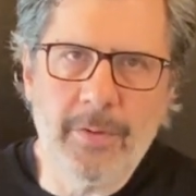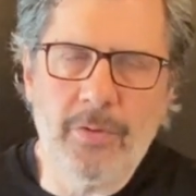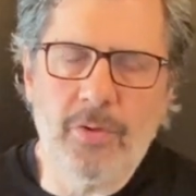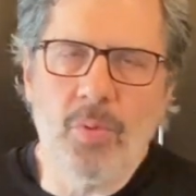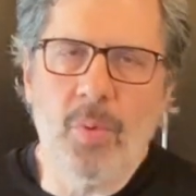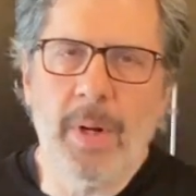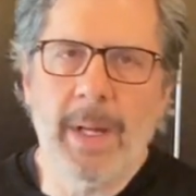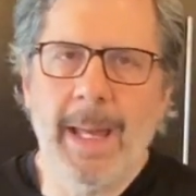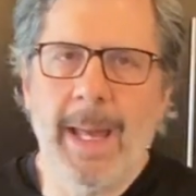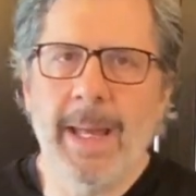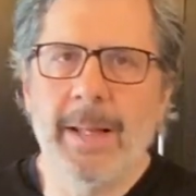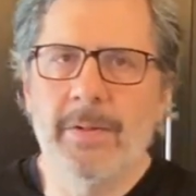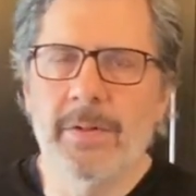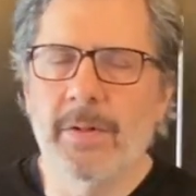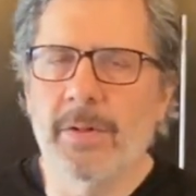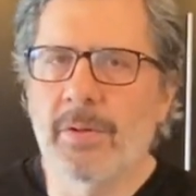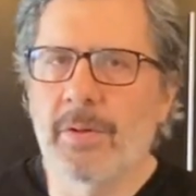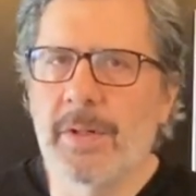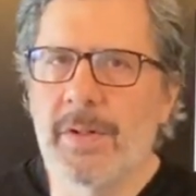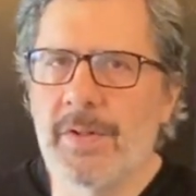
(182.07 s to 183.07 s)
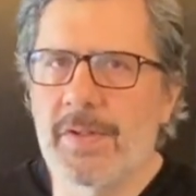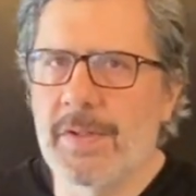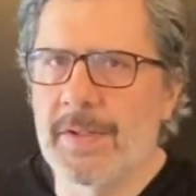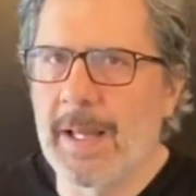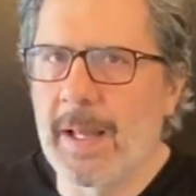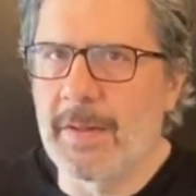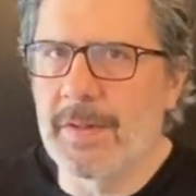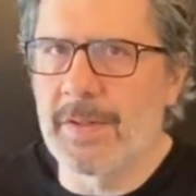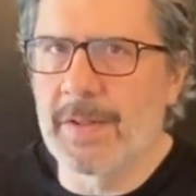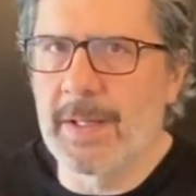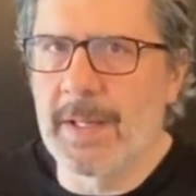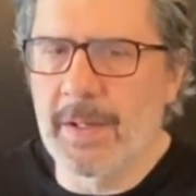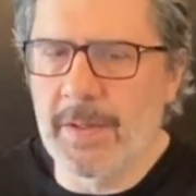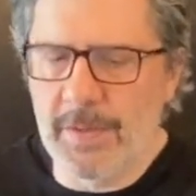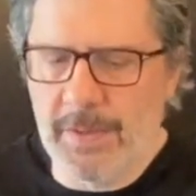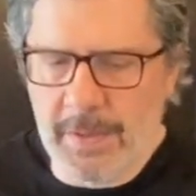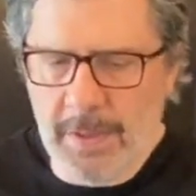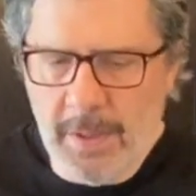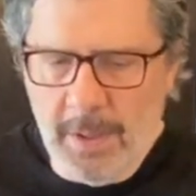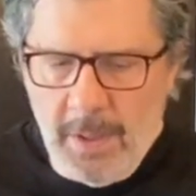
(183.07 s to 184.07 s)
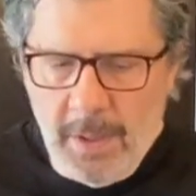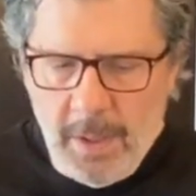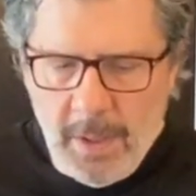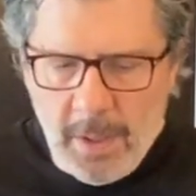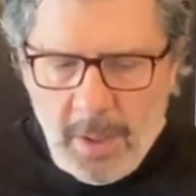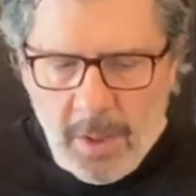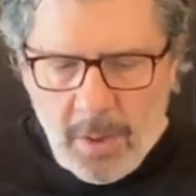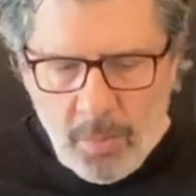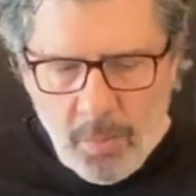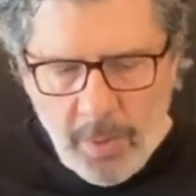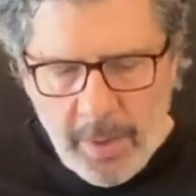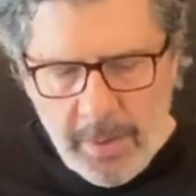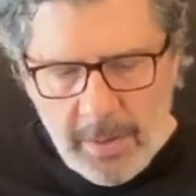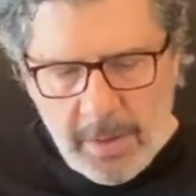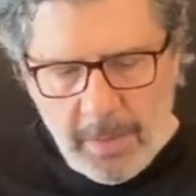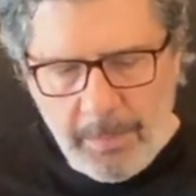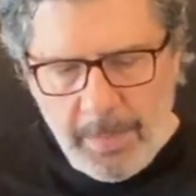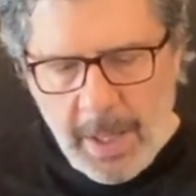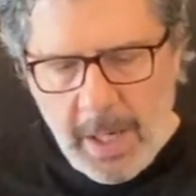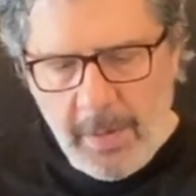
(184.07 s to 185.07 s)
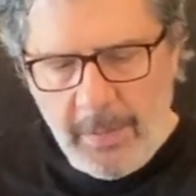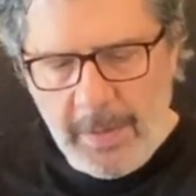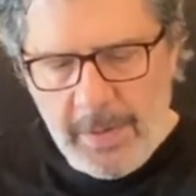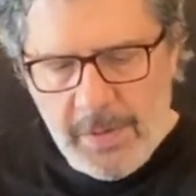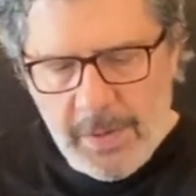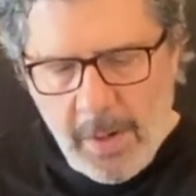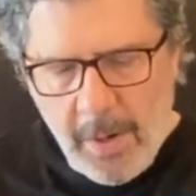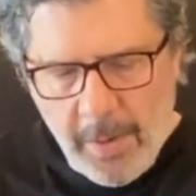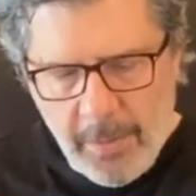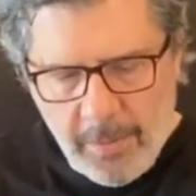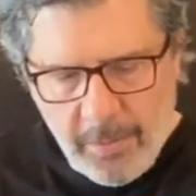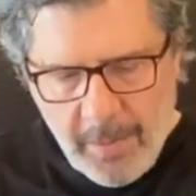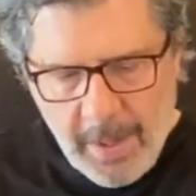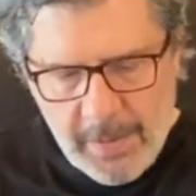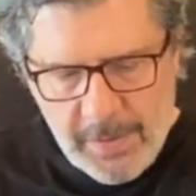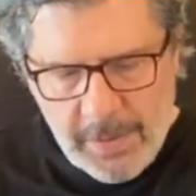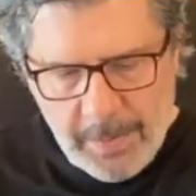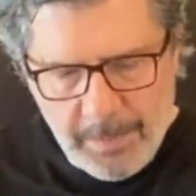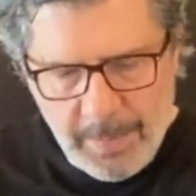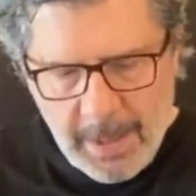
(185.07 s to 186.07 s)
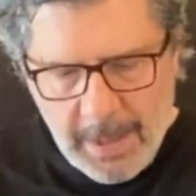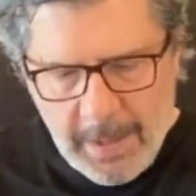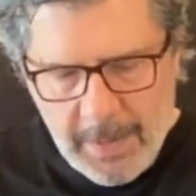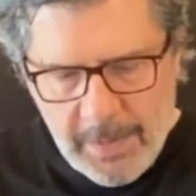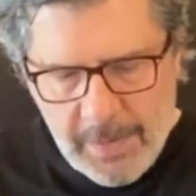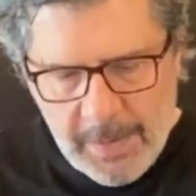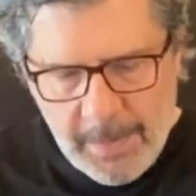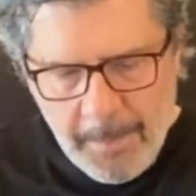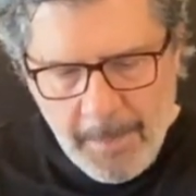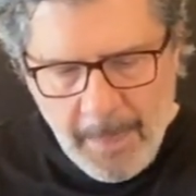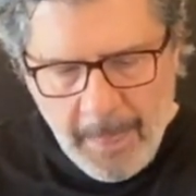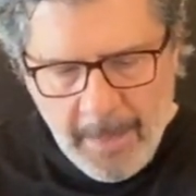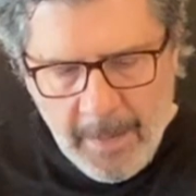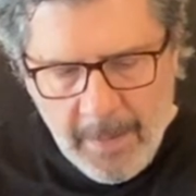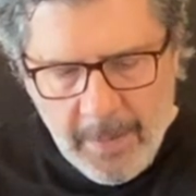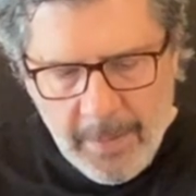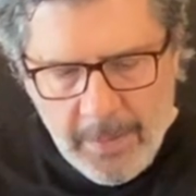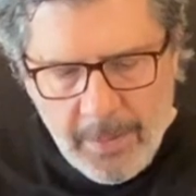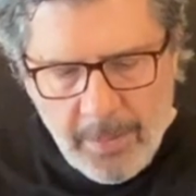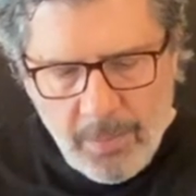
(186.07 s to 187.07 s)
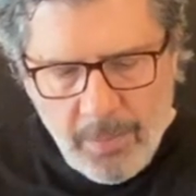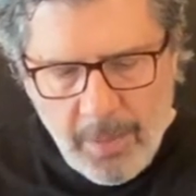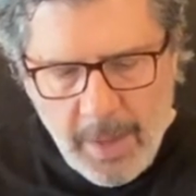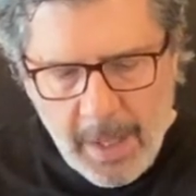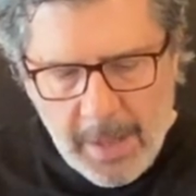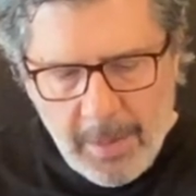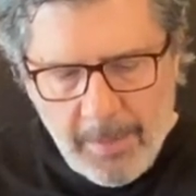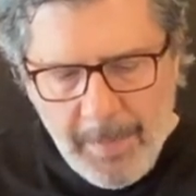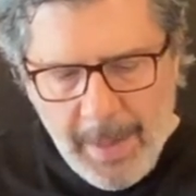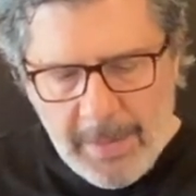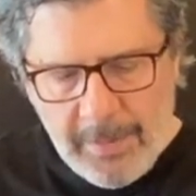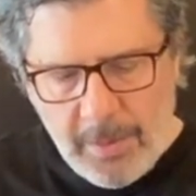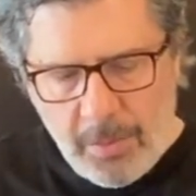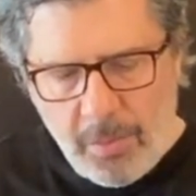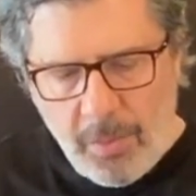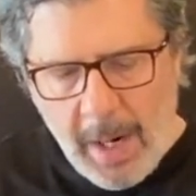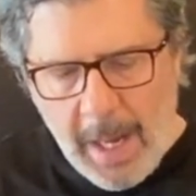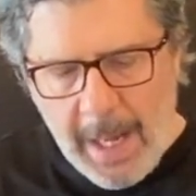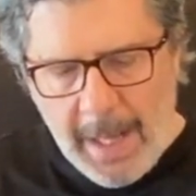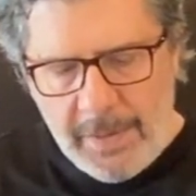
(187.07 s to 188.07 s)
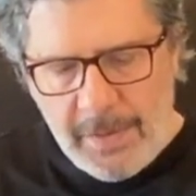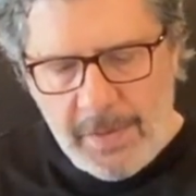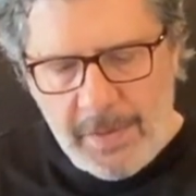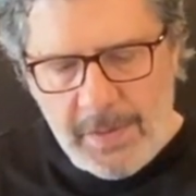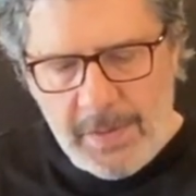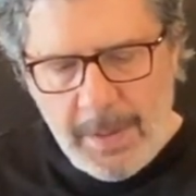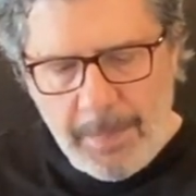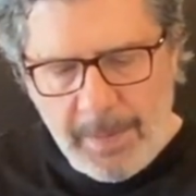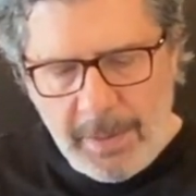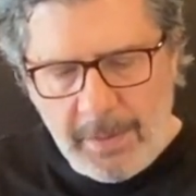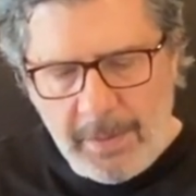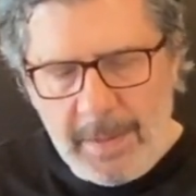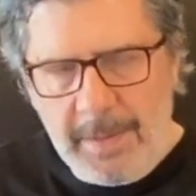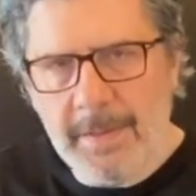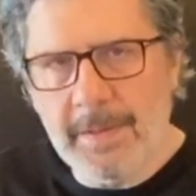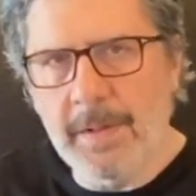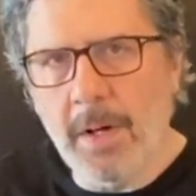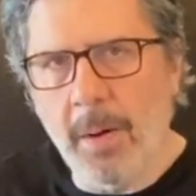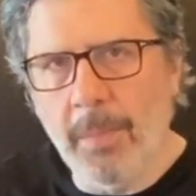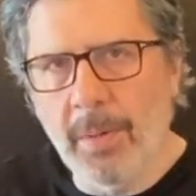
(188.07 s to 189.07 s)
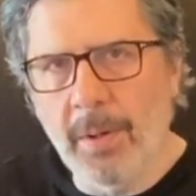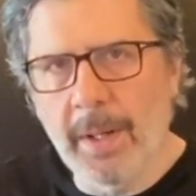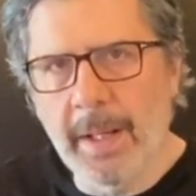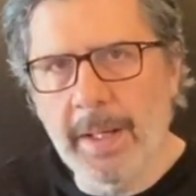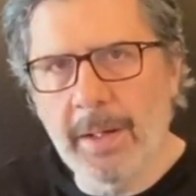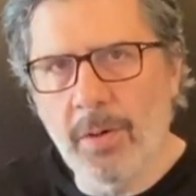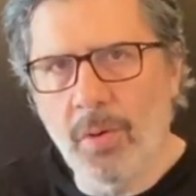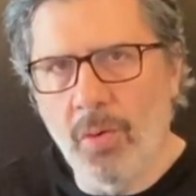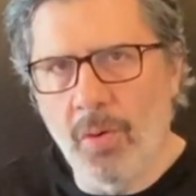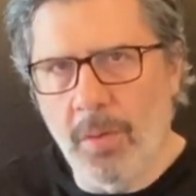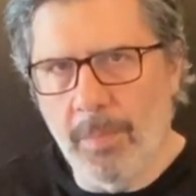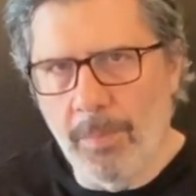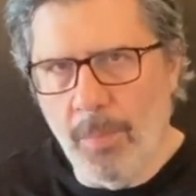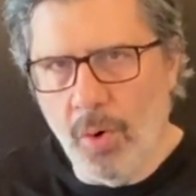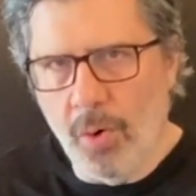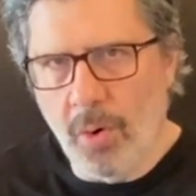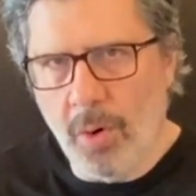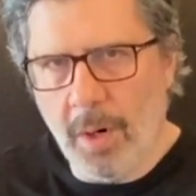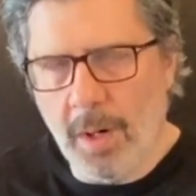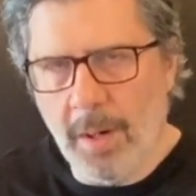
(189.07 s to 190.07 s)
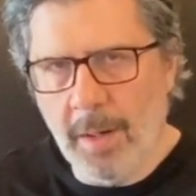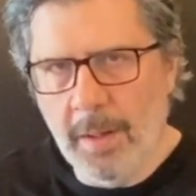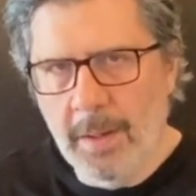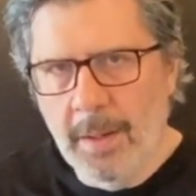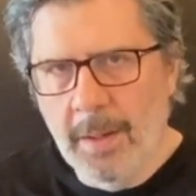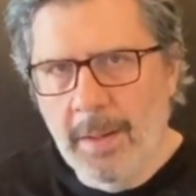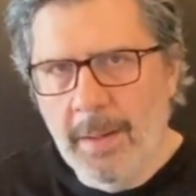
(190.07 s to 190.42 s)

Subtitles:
to 28 degrees Celsius. When you compare these other recipes, the recommended rise is typically doubling or more,